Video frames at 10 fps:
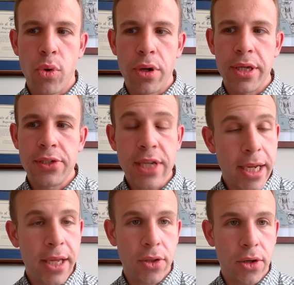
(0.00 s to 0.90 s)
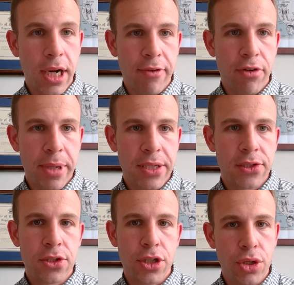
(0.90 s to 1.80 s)
the secular governments
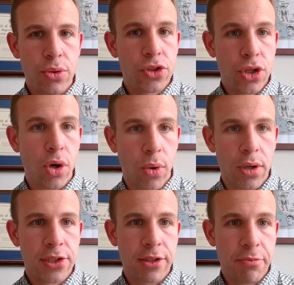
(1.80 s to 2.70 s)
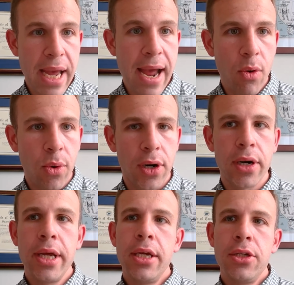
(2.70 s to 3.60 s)
to use coercive power
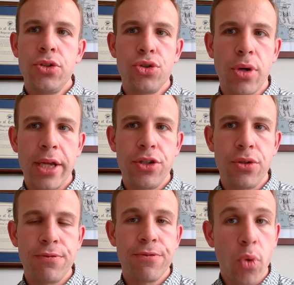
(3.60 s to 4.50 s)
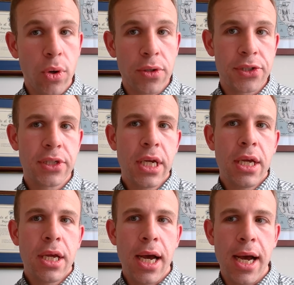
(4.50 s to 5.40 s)
to try to force
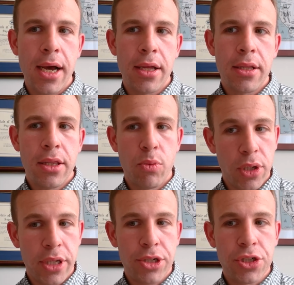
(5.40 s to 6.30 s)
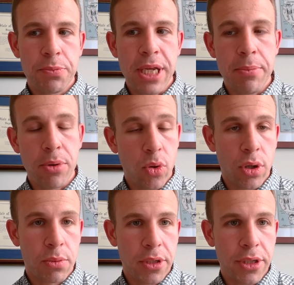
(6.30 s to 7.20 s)
the religious people or
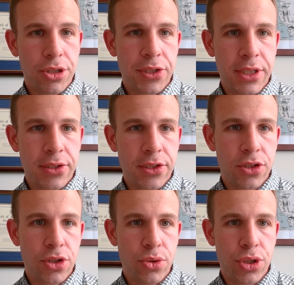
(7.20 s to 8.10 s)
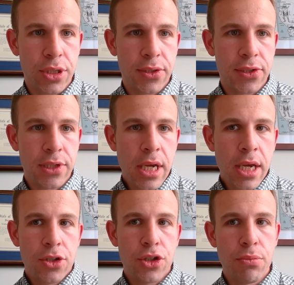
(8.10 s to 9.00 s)
religious institutions
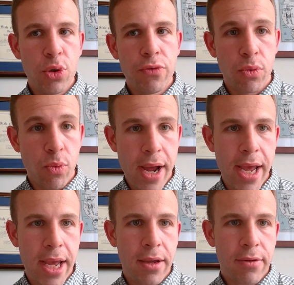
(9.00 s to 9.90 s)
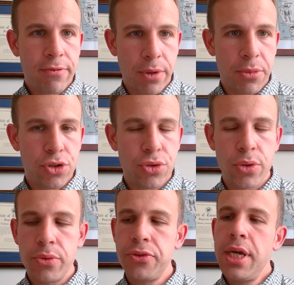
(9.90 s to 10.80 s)
to move away from the
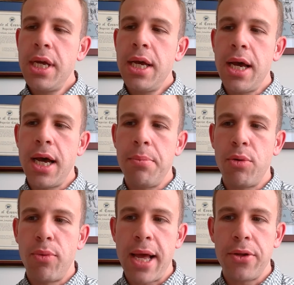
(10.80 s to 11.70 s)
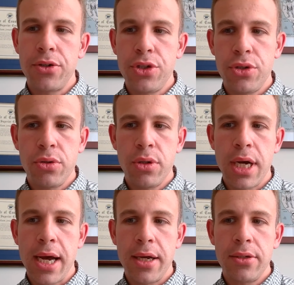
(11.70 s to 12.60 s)
truth, but rather to
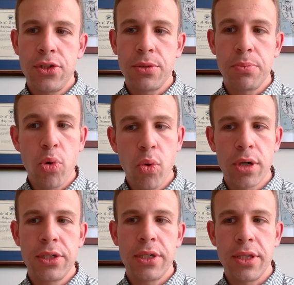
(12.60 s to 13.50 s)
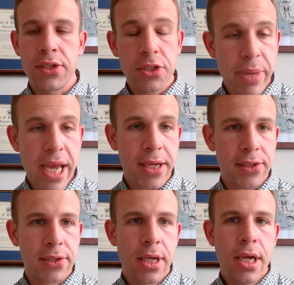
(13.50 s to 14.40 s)
support the
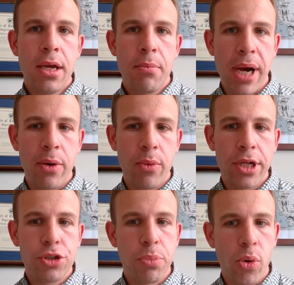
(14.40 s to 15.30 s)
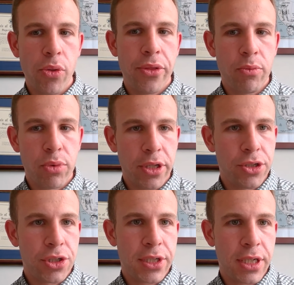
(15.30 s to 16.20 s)
space by which both
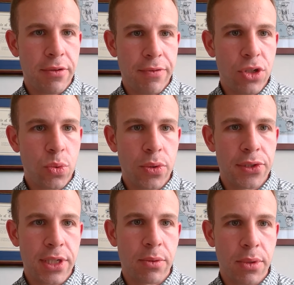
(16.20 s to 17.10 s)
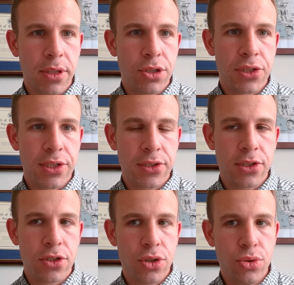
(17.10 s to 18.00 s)
religious individuals and religious
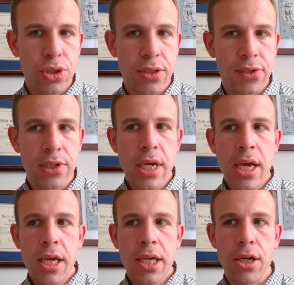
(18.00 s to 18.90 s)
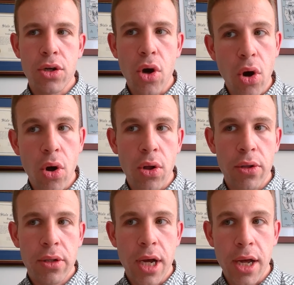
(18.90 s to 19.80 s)
institutions can
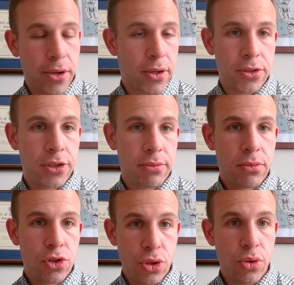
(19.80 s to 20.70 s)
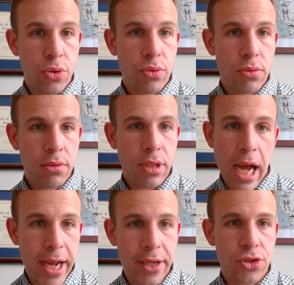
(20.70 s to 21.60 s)
call others to the
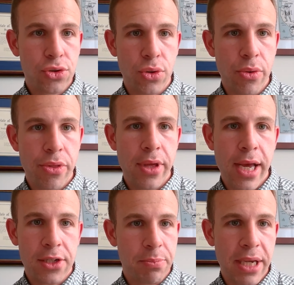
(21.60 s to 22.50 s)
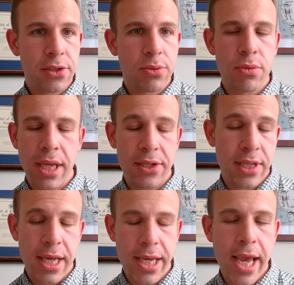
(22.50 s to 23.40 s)
highest truth as best as
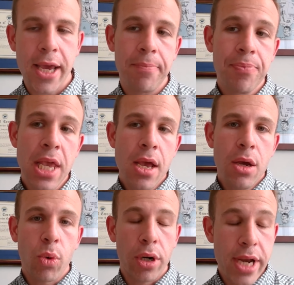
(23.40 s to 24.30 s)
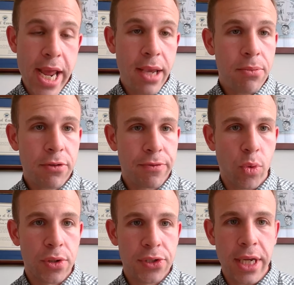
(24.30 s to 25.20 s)
they can. We're named
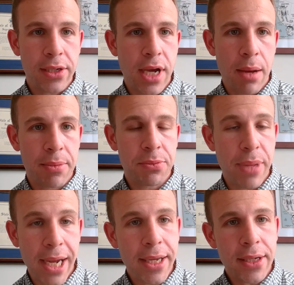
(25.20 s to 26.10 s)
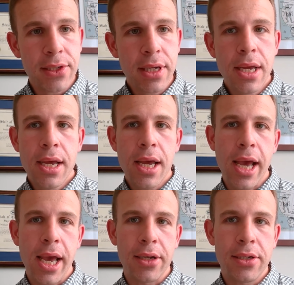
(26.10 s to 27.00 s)
for St. Thomas Becket,
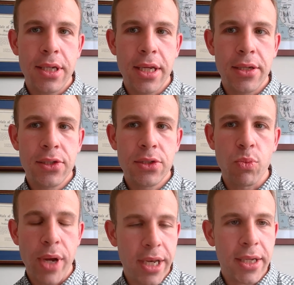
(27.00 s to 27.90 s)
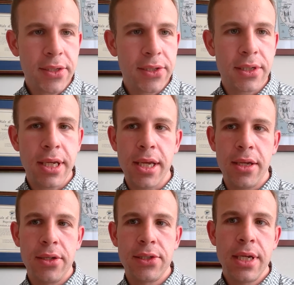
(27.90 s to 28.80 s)
and his witness
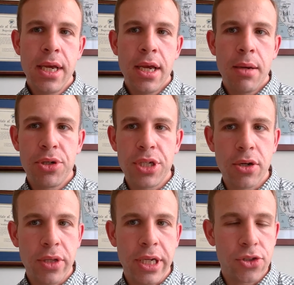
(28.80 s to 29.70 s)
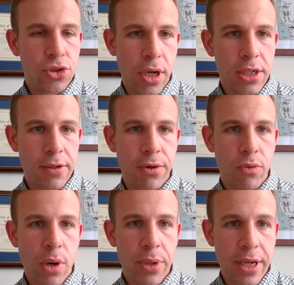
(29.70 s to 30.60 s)
is particularly instructive for
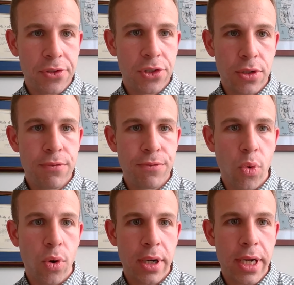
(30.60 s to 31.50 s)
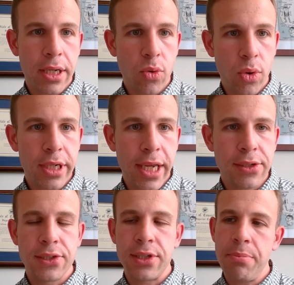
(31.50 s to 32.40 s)
what we have stood for in court
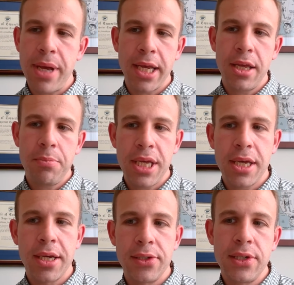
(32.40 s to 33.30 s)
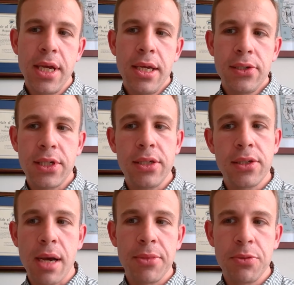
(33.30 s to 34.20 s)
cases at Becket, because St.
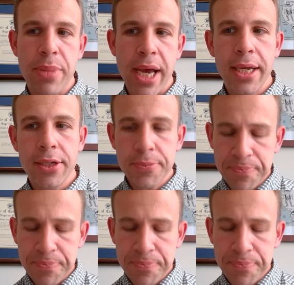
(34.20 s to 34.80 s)
Thomas Becket